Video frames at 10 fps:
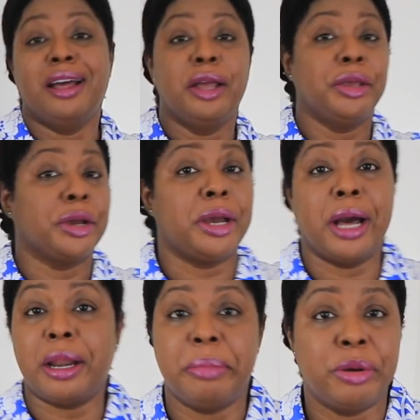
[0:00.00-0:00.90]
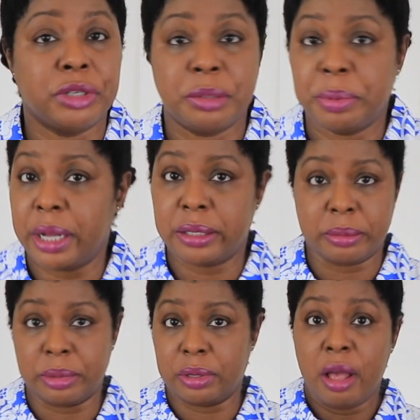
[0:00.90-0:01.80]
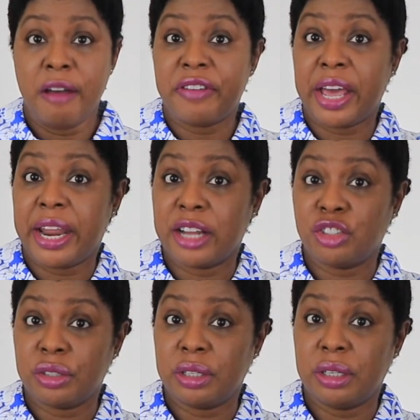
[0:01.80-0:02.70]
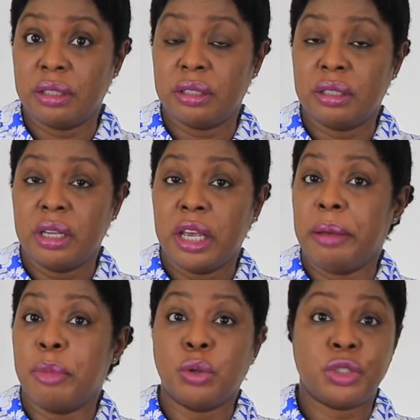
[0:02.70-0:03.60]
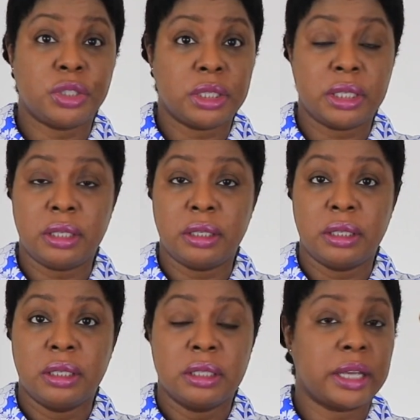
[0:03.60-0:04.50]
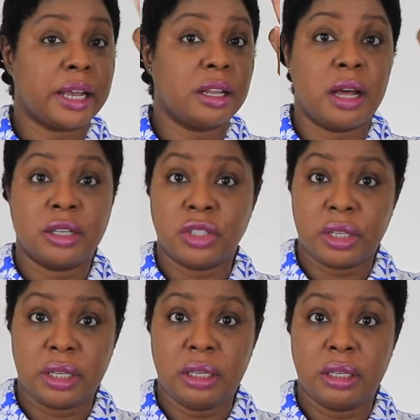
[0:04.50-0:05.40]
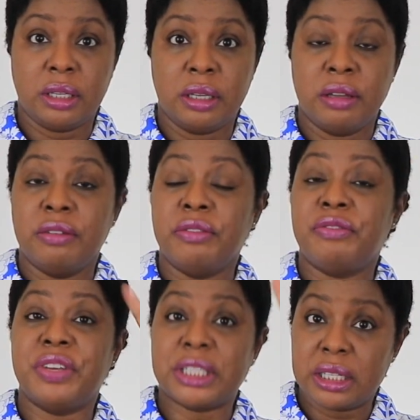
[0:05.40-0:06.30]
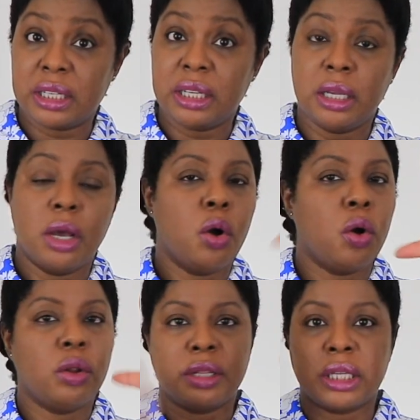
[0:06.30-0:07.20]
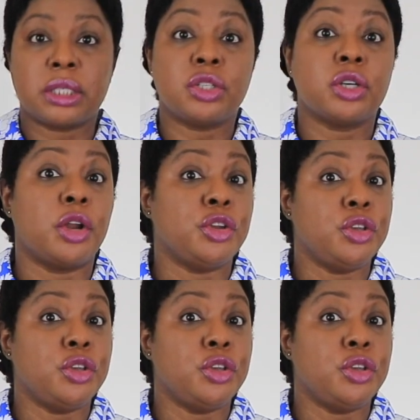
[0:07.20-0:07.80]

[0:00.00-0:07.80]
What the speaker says: You gotta be responsible. Financially, emotionally, psychologically, physically, all of this is on